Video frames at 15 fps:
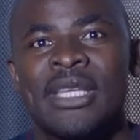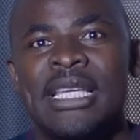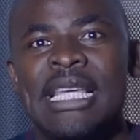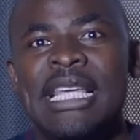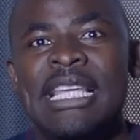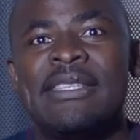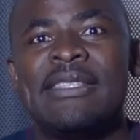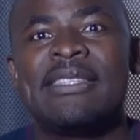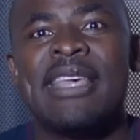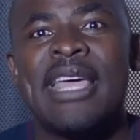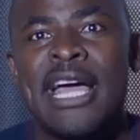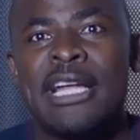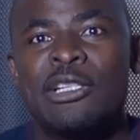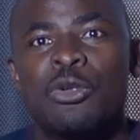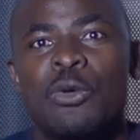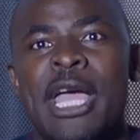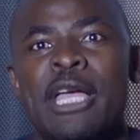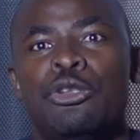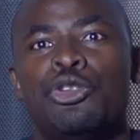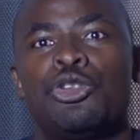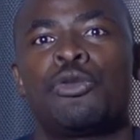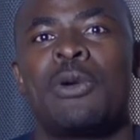He is there to
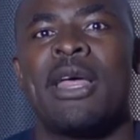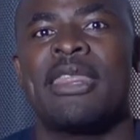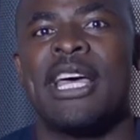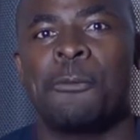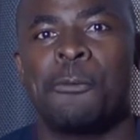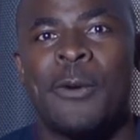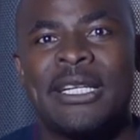ensure that